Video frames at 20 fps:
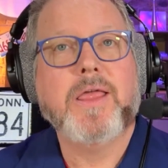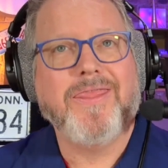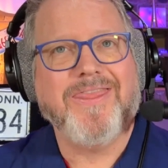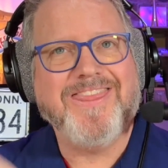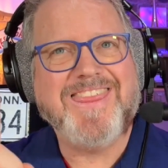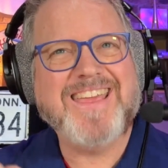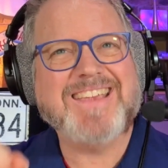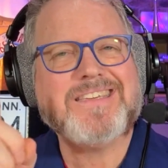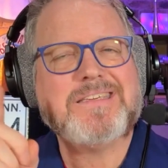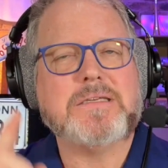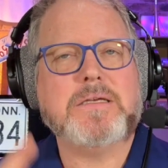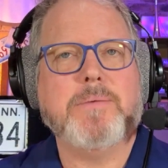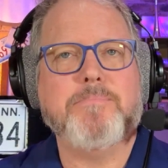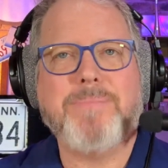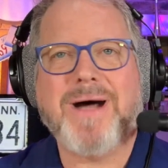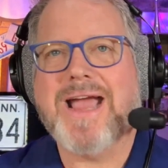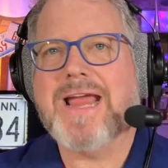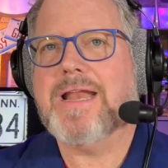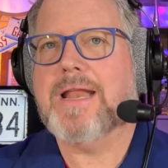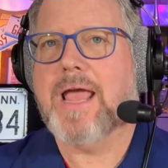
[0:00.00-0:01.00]
This
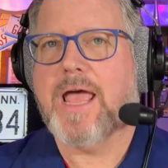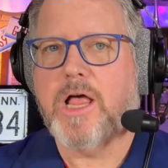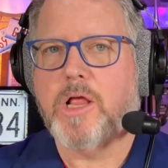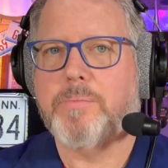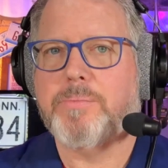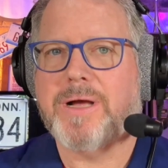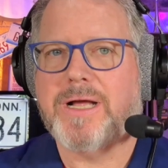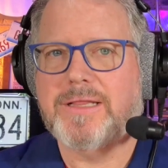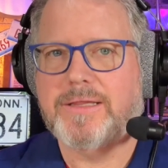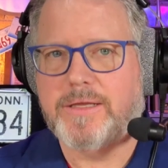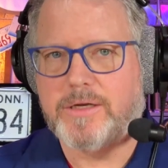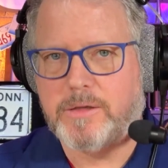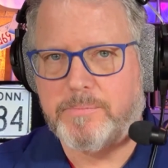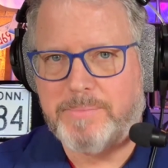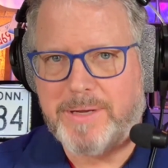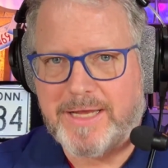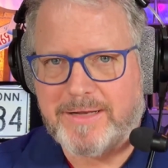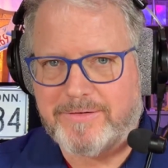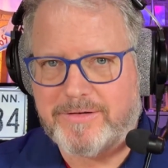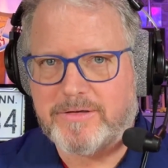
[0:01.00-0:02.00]
might help a little
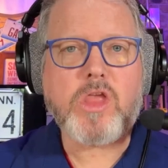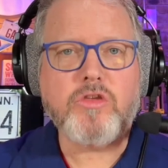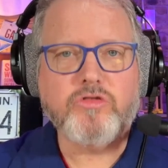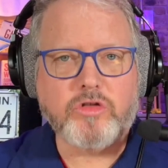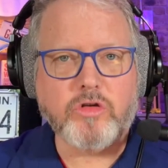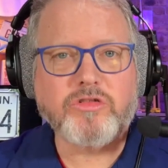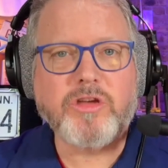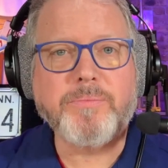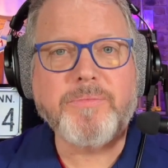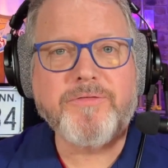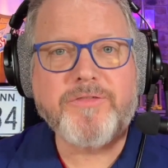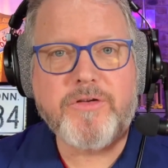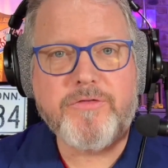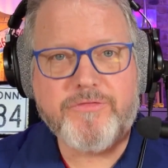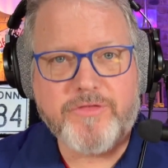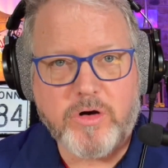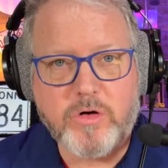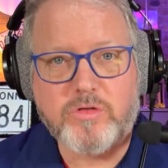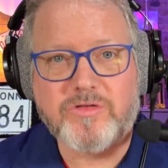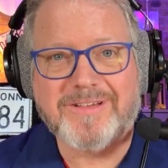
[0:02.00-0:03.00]
bit. So some of you
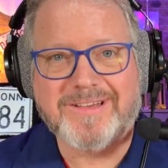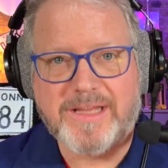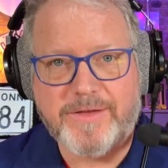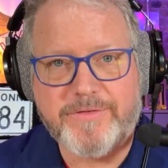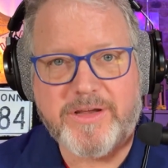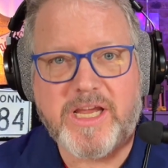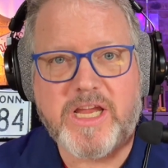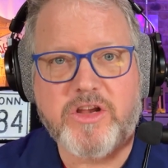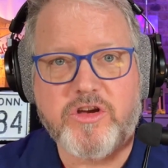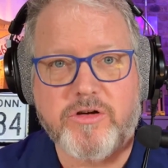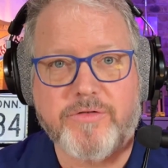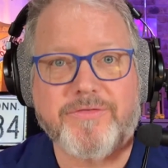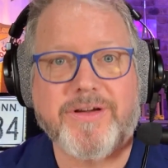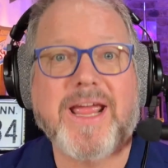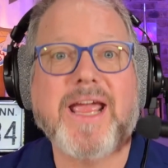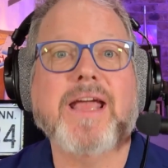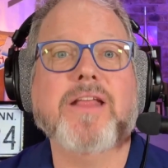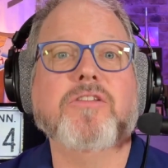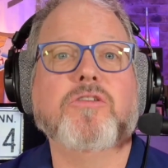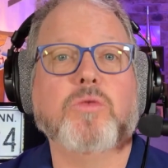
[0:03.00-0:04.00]
folks living in your
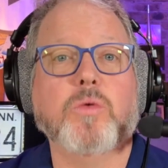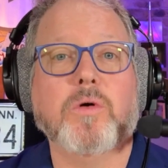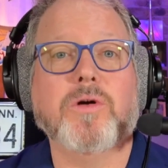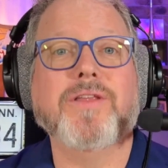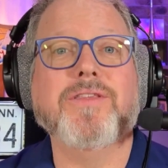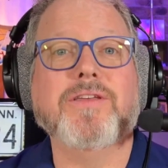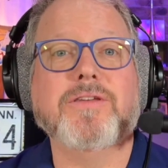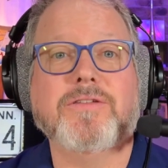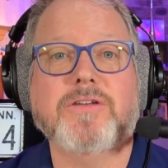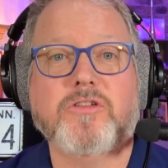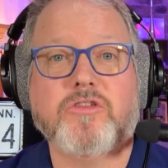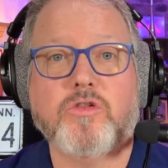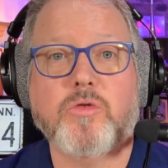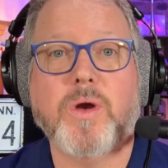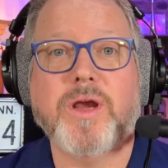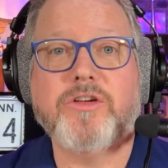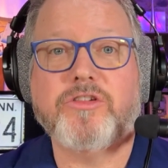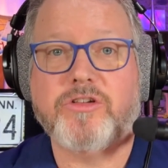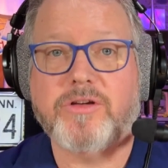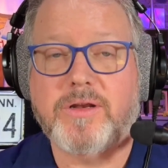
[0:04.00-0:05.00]
vans who are in this
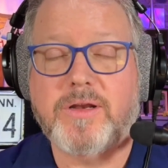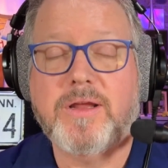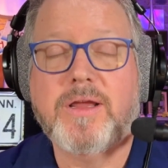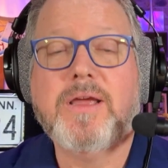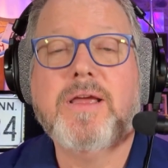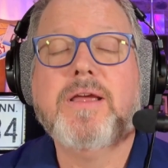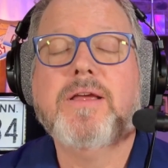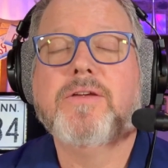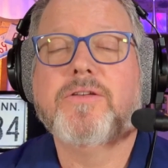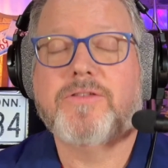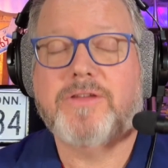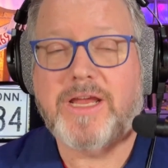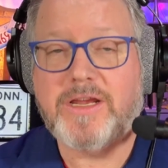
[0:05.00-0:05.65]
situation, stay